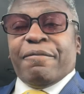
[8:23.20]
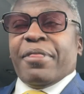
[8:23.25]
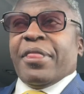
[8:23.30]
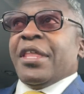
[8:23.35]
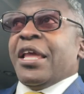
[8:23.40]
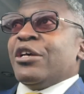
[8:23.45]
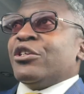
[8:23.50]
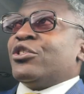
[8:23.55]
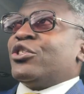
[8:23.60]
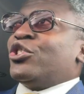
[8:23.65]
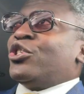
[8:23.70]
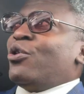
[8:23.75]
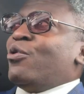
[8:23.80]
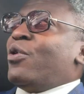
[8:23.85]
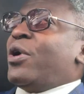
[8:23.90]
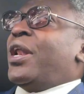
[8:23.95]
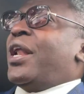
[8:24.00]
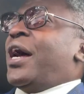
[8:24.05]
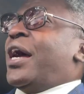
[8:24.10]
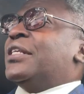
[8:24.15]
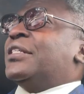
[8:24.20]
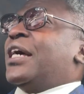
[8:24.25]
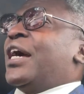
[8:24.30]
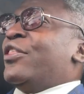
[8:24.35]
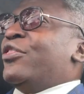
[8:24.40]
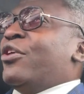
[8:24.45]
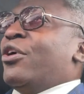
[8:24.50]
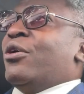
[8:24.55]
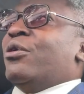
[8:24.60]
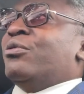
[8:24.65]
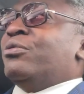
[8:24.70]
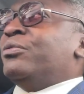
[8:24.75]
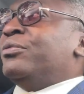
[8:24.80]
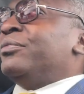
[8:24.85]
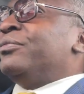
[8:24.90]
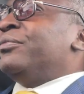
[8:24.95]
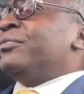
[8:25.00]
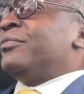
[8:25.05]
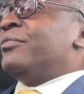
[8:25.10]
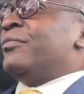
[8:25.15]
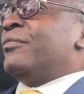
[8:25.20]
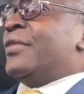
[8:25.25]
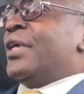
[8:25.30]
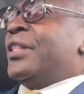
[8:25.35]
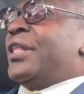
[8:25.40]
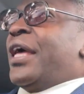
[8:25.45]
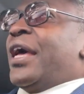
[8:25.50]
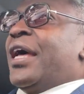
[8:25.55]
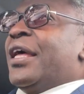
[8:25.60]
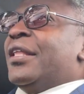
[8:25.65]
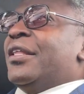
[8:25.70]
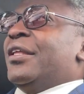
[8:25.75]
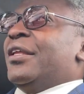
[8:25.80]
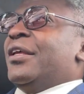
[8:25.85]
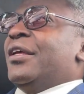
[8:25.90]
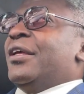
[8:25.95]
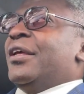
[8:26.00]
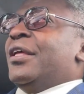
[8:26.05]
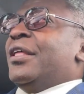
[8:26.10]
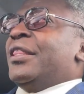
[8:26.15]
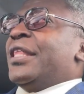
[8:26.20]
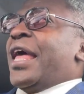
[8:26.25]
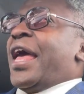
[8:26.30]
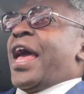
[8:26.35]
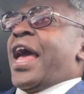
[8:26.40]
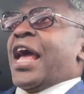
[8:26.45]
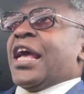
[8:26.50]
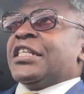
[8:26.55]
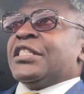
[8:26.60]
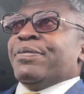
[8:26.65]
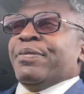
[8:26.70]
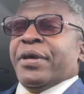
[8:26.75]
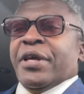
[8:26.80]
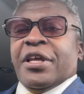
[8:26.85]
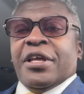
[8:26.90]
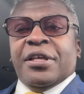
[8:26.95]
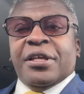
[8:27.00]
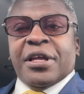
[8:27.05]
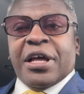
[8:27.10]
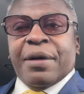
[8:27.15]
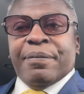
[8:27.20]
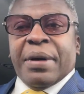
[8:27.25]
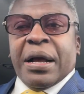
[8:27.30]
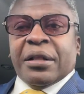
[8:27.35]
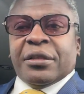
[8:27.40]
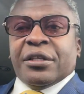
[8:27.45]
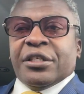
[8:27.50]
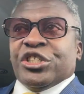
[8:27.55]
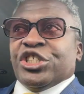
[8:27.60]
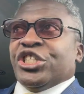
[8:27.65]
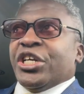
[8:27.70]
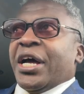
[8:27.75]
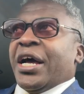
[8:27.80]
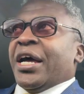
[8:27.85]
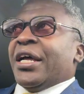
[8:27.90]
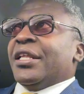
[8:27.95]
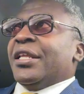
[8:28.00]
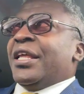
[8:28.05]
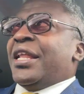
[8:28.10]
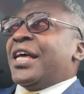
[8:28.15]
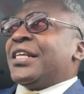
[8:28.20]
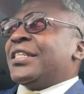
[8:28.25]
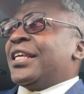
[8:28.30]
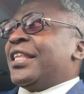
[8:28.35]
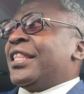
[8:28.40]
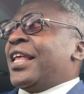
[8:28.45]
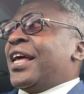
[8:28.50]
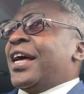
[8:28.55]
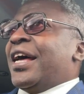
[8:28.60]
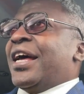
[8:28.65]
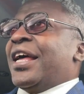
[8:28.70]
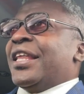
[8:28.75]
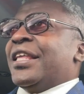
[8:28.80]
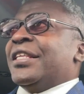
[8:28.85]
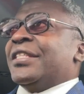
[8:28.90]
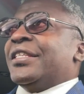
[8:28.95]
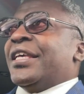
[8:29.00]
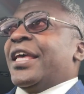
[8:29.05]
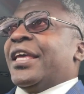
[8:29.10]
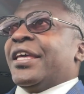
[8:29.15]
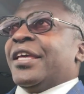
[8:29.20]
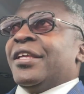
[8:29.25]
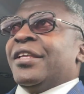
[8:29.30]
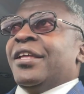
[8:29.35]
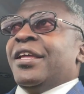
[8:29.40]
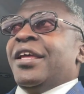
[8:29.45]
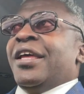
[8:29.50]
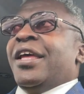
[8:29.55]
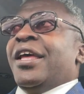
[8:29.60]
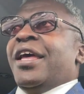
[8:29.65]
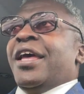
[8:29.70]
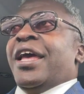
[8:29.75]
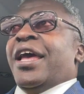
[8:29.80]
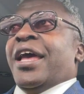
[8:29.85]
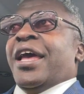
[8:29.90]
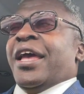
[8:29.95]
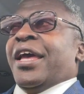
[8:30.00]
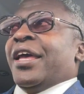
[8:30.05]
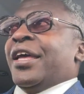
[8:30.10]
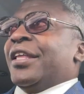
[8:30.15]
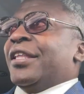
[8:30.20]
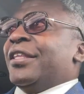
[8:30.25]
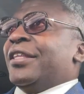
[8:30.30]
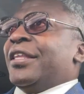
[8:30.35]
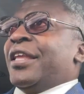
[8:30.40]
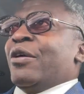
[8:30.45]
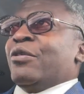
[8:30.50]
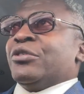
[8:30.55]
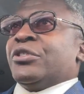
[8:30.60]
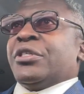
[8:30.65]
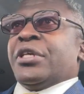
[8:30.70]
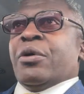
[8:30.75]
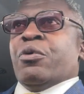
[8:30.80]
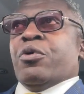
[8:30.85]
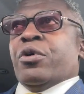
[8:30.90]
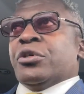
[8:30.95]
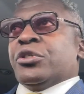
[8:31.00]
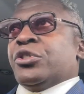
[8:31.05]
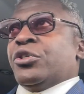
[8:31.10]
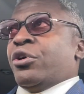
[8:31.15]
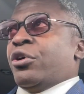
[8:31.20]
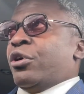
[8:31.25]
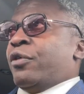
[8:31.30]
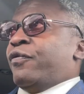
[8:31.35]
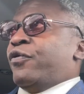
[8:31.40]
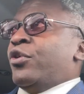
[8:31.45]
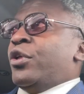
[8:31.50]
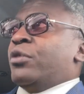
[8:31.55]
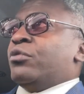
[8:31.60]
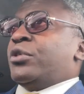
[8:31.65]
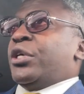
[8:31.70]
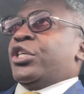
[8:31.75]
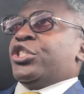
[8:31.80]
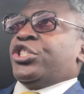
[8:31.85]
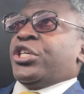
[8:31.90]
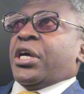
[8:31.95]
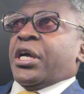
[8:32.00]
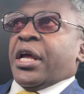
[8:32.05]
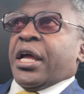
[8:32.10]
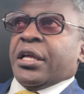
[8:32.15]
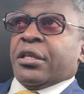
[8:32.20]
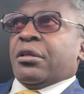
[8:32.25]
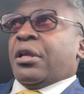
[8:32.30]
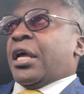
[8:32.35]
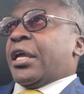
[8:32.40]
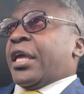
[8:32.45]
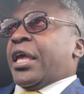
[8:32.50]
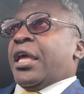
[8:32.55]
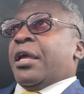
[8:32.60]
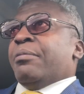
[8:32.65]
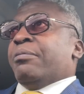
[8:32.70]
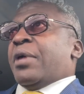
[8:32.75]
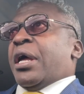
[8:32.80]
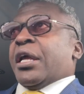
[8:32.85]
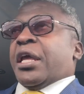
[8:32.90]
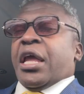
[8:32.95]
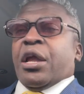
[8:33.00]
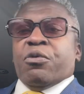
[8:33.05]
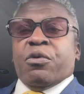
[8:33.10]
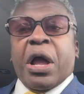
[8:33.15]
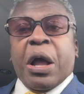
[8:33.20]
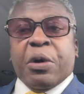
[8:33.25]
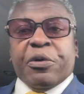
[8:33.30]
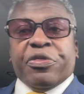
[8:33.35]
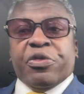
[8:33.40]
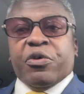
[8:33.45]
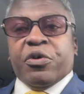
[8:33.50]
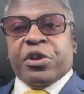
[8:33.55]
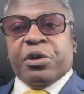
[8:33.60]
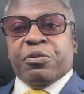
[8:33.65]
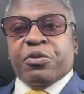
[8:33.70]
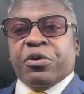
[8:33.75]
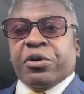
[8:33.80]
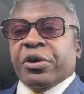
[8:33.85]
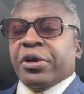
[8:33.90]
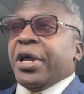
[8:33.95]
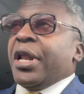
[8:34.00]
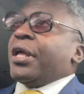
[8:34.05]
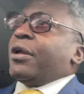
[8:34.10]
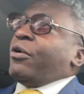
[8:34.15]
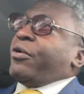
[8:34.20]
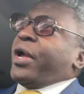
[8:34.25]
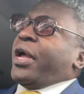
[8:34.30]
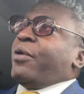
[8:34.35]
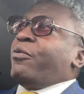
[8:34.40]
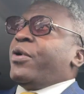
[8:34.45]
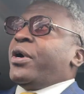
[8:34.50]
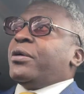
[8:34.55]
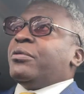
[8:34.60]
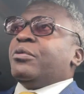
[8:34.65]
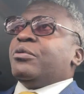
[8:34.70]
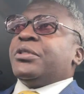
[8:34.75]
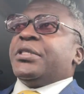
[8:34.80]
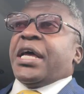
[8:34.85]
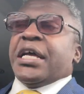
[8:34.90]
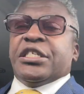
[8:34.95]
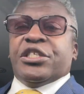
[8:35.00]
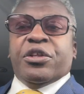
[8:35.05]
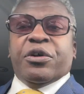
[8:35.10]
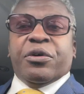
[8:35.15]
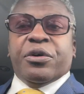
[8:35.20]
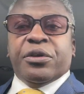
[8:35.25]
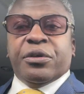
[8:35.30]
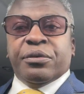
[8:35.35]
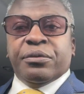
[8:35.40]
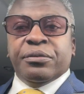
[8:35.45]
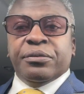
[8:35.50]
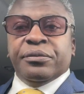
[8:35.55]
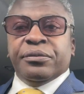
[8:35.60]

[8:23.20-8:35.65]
There's two clients I know that they asked me about the shot. And I was like, nah, I didn't take it. And they would say, well, sir, if you don't take a shot, I can't ride with you anymore. I'm like, okay, well, it was nice knowing you.